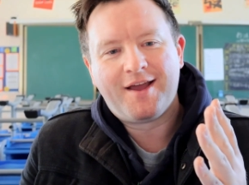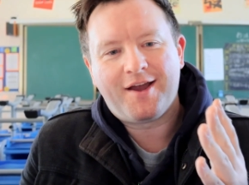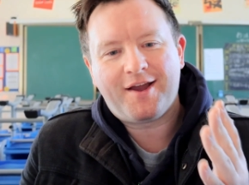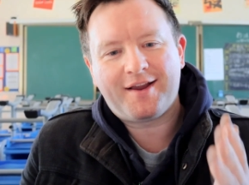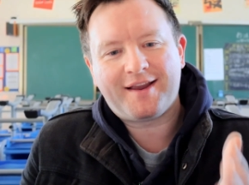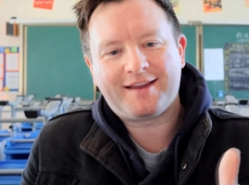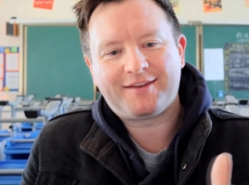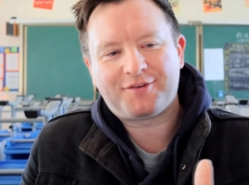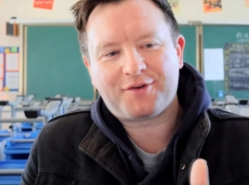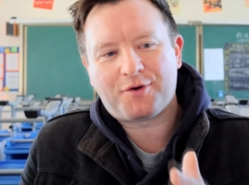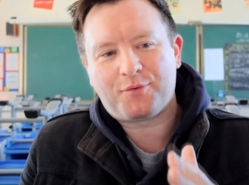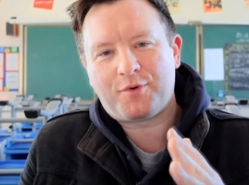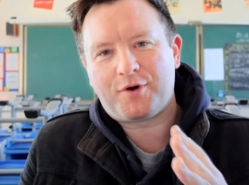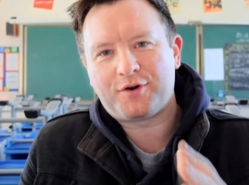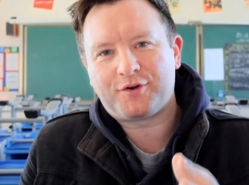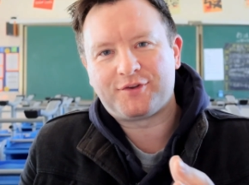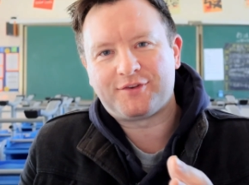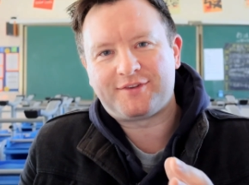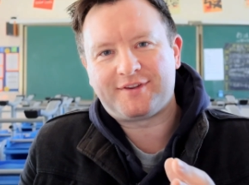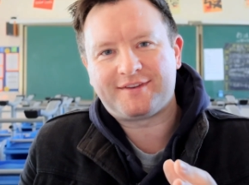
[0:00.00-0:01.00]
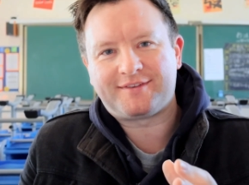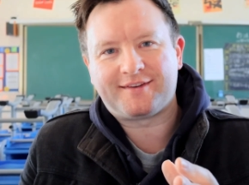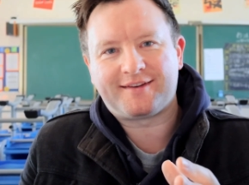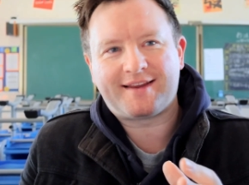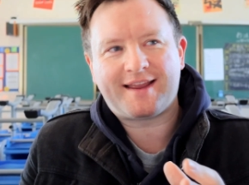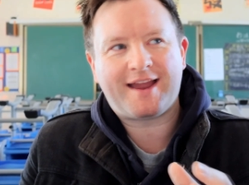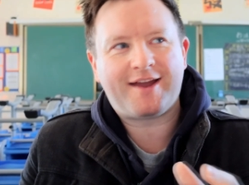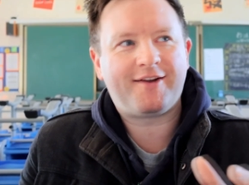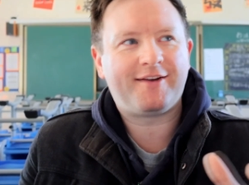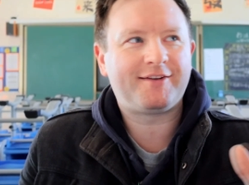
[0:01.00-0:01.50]
okay, so I want consistent
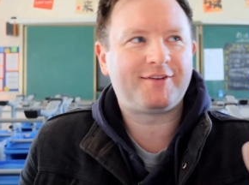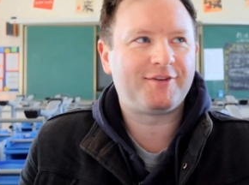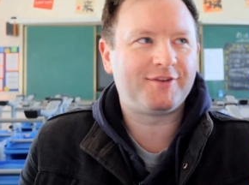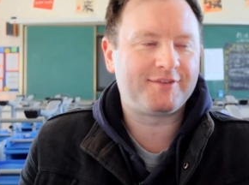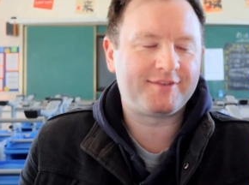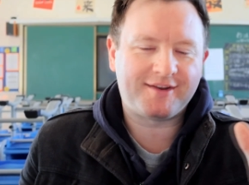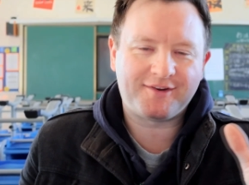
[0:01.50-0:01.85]
characters,